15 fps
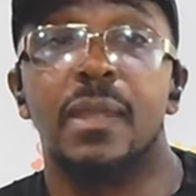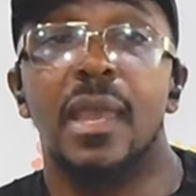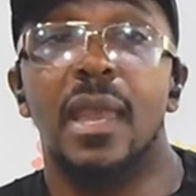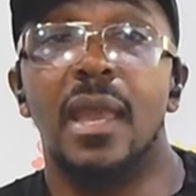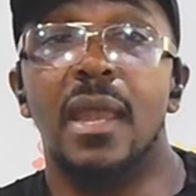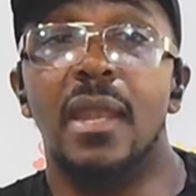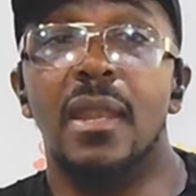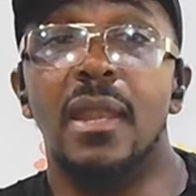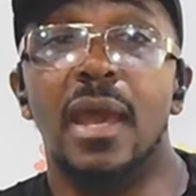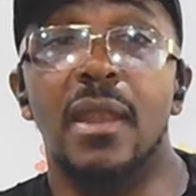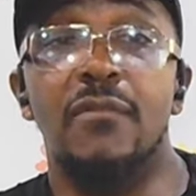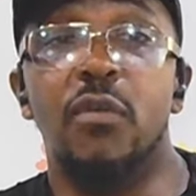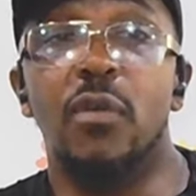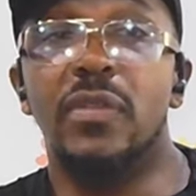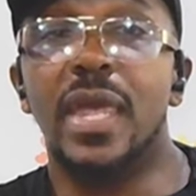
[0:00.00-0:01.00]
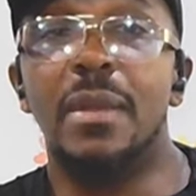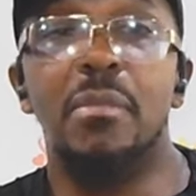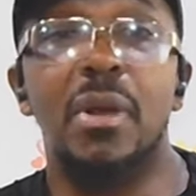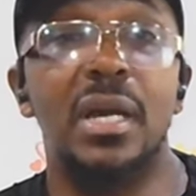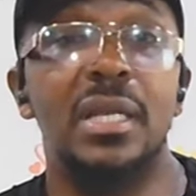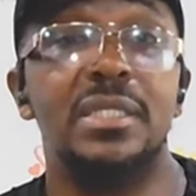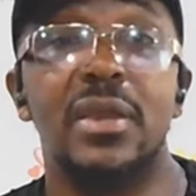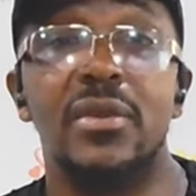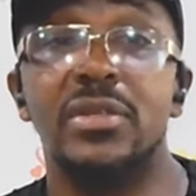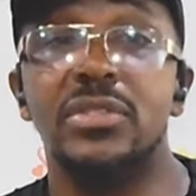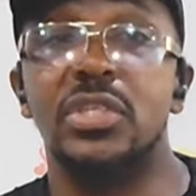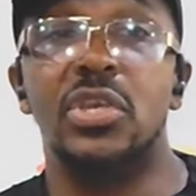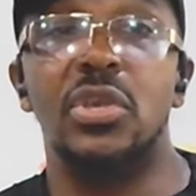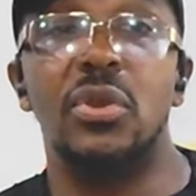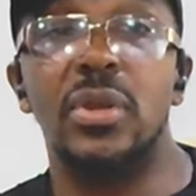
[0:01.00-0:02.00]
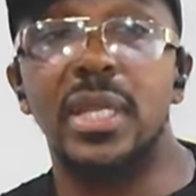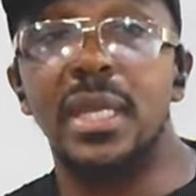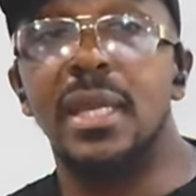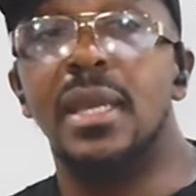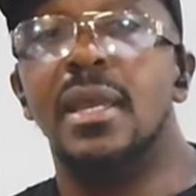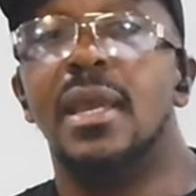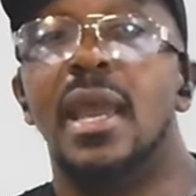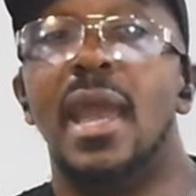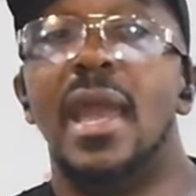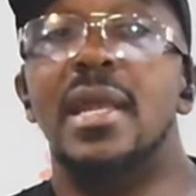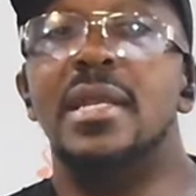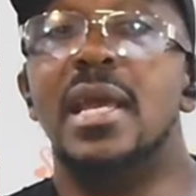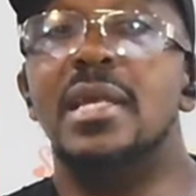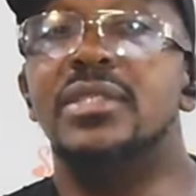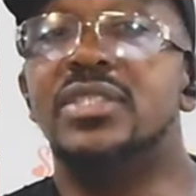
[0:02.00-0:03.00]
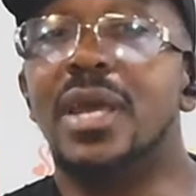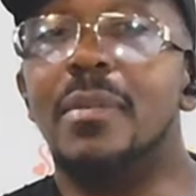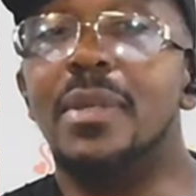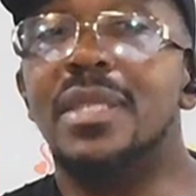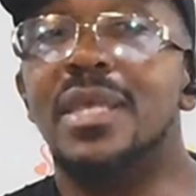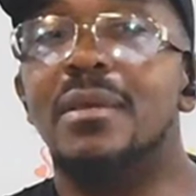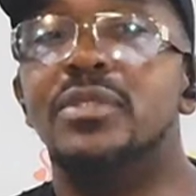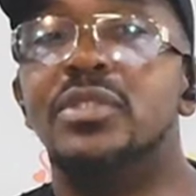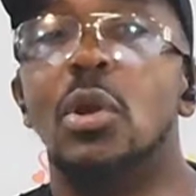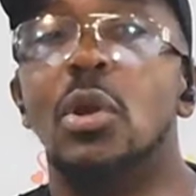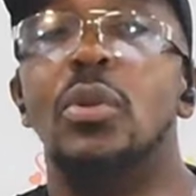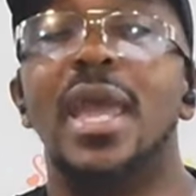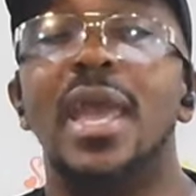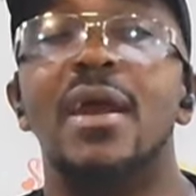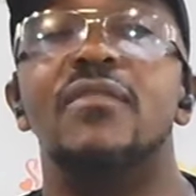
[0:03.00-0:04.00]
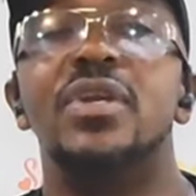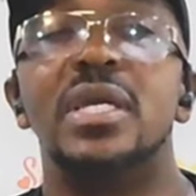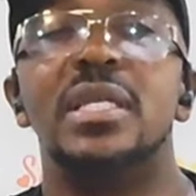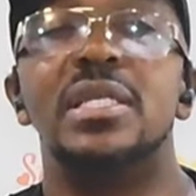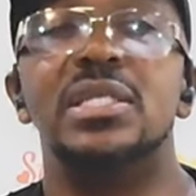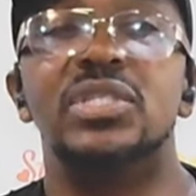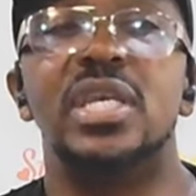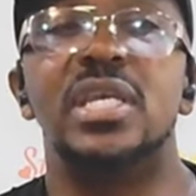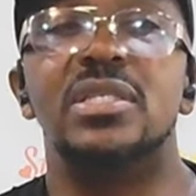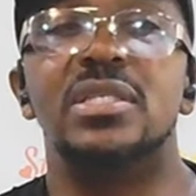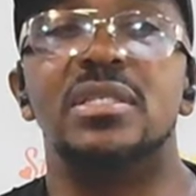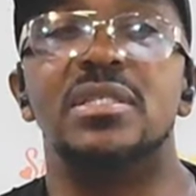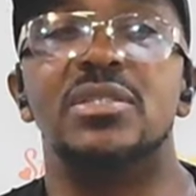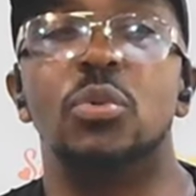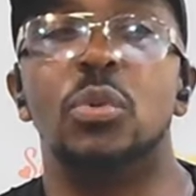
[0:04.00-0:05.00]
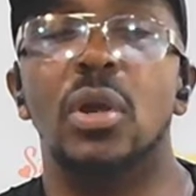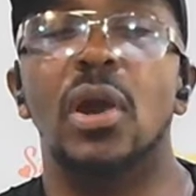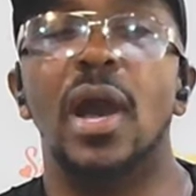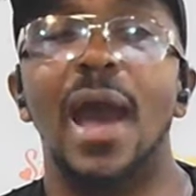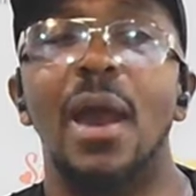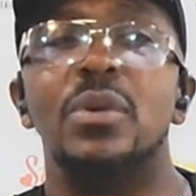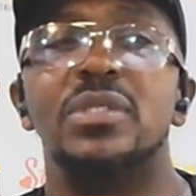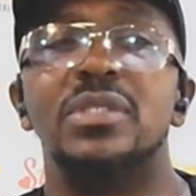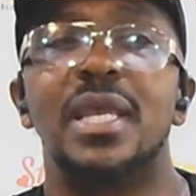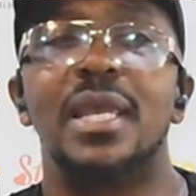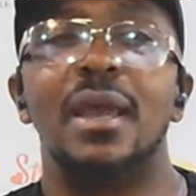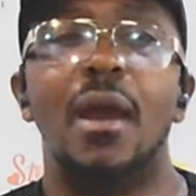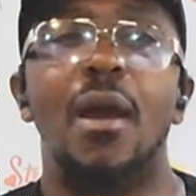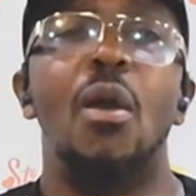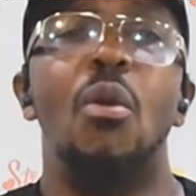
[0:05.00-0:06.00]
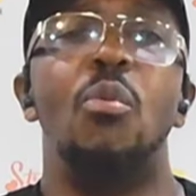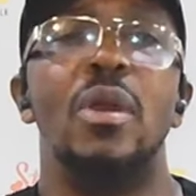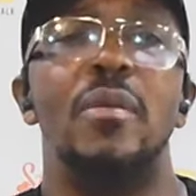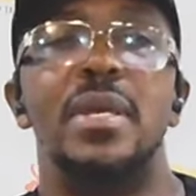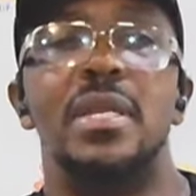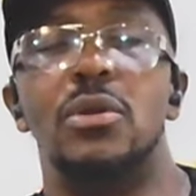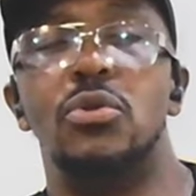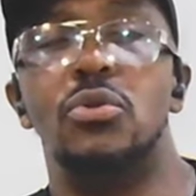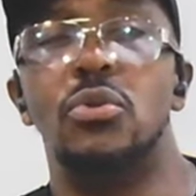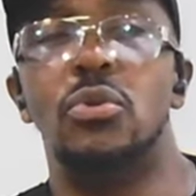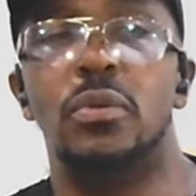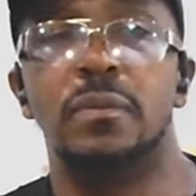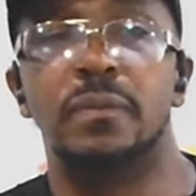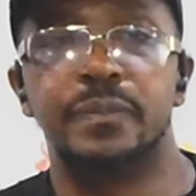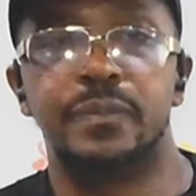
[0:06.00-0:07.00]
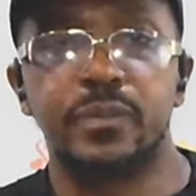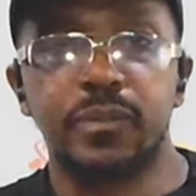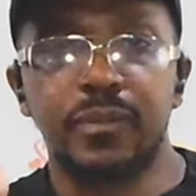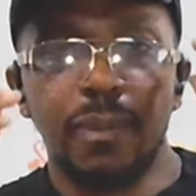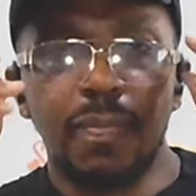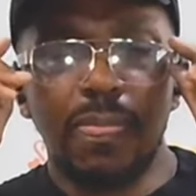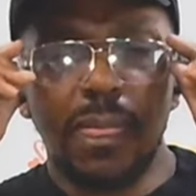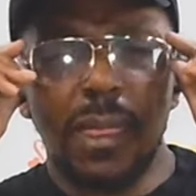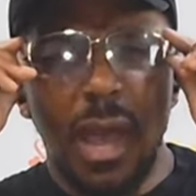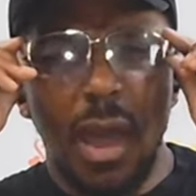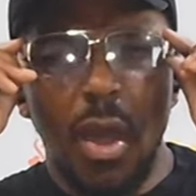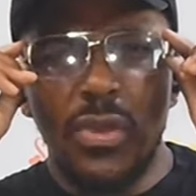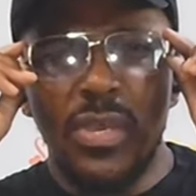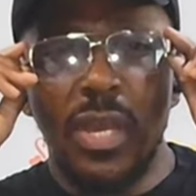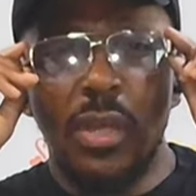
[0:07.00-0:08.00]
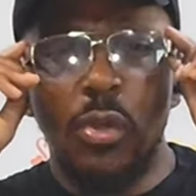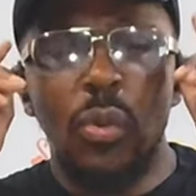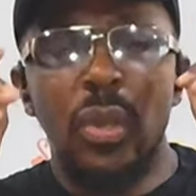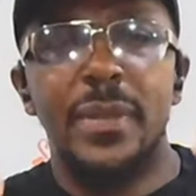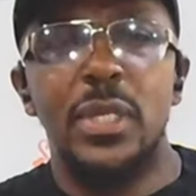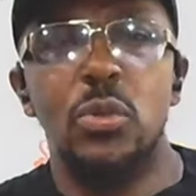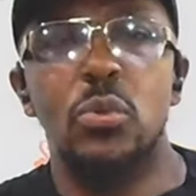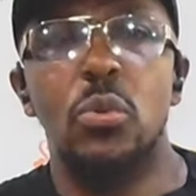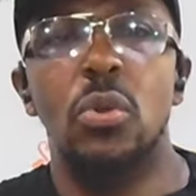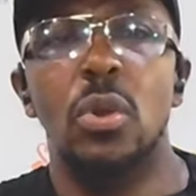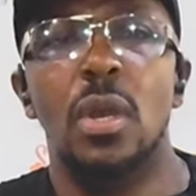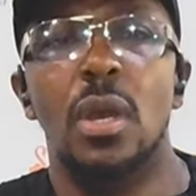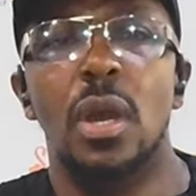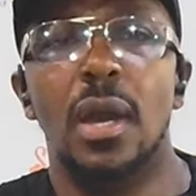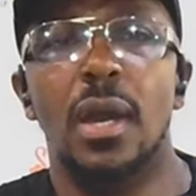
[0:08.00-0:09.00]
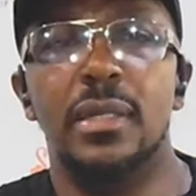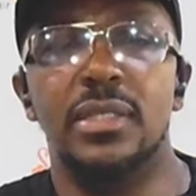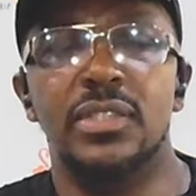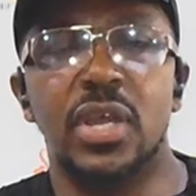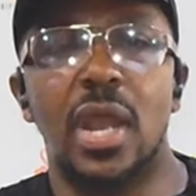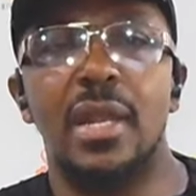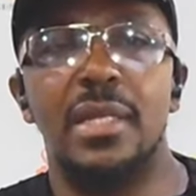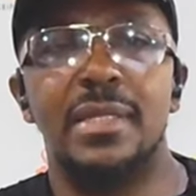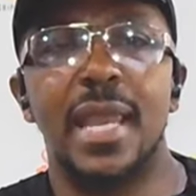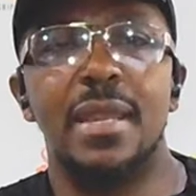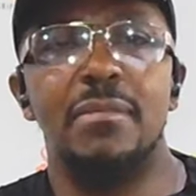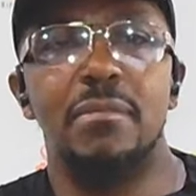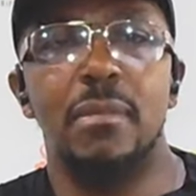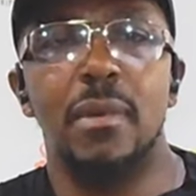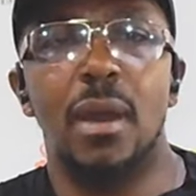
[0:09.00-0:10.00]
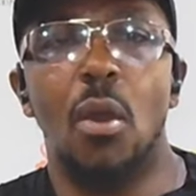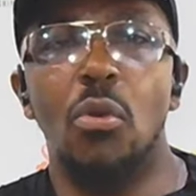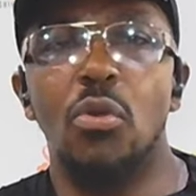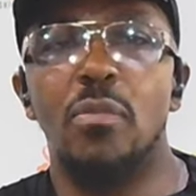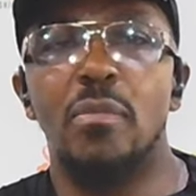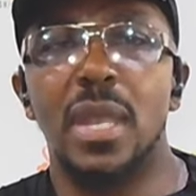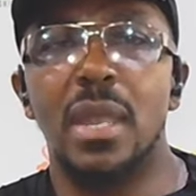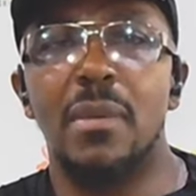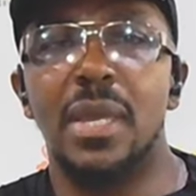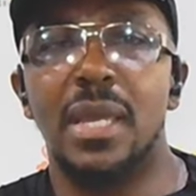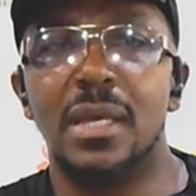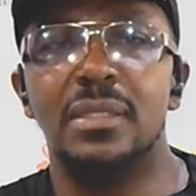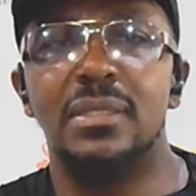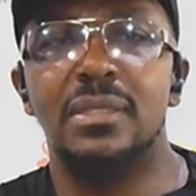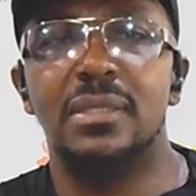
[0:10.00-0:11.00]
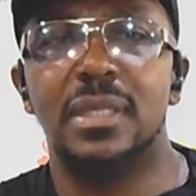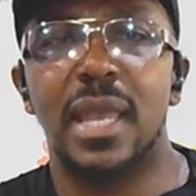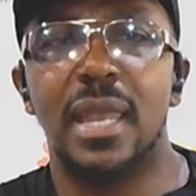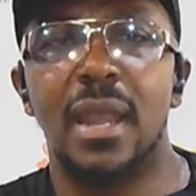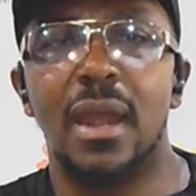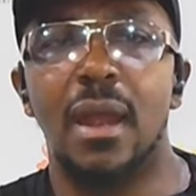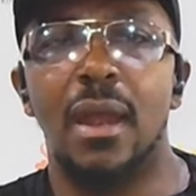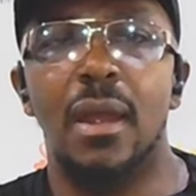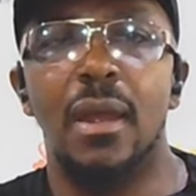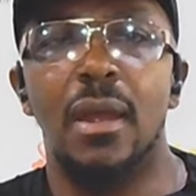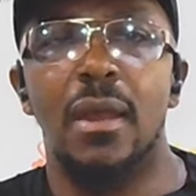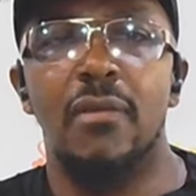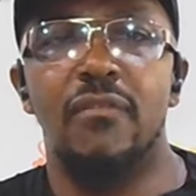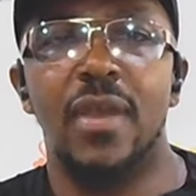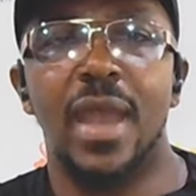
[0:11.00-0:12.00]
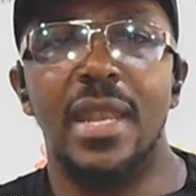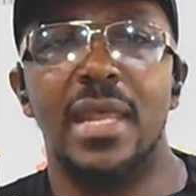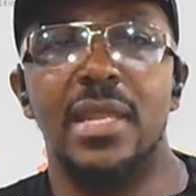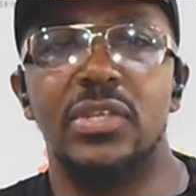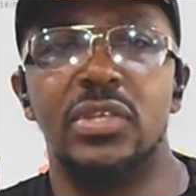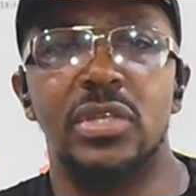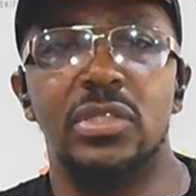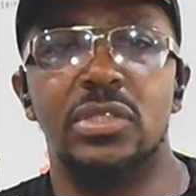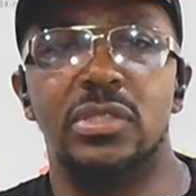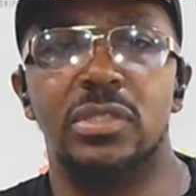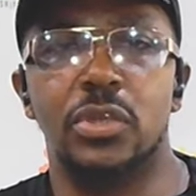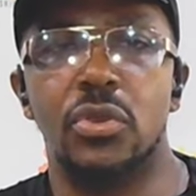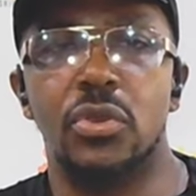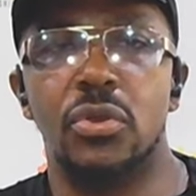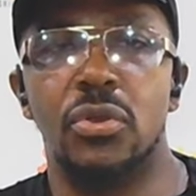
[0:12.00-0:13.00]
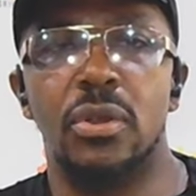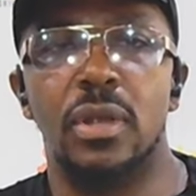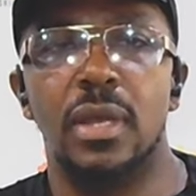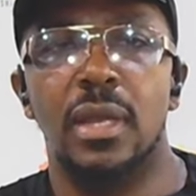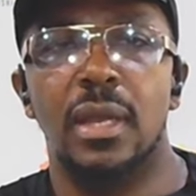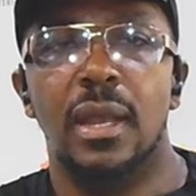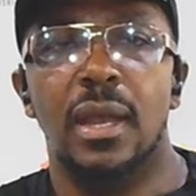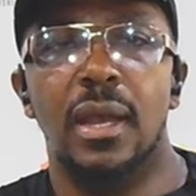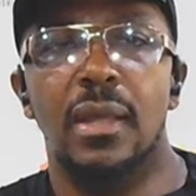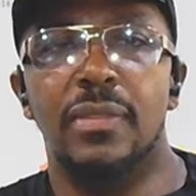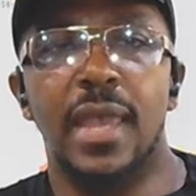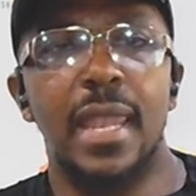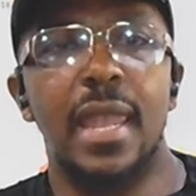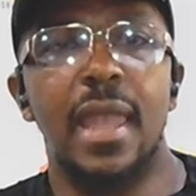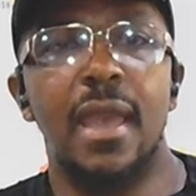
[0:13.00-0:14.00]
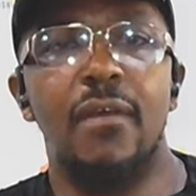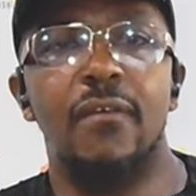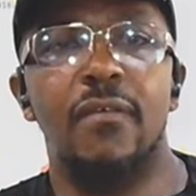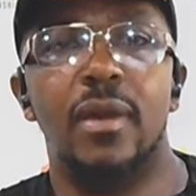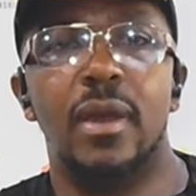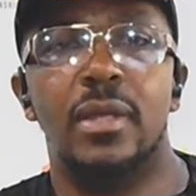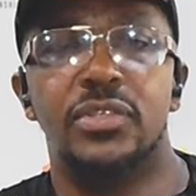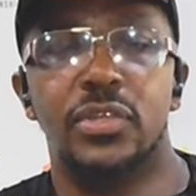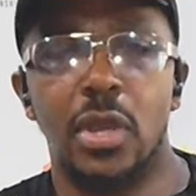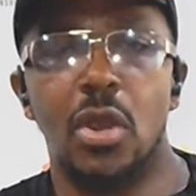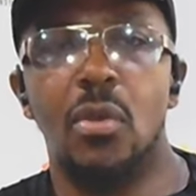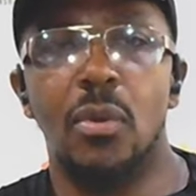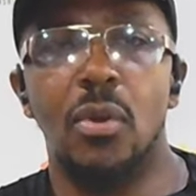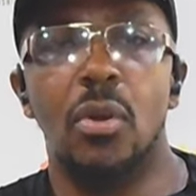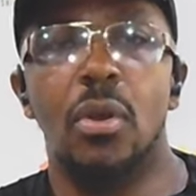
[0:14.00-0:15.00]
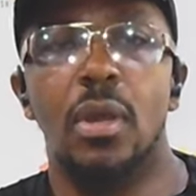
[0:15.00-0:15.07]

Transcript: and and for that monetary security. And and some of them don't have good intentions. Well, I would say all women who, all younger women who uh, desire to date older men because they are financially secure, uh, they have terrible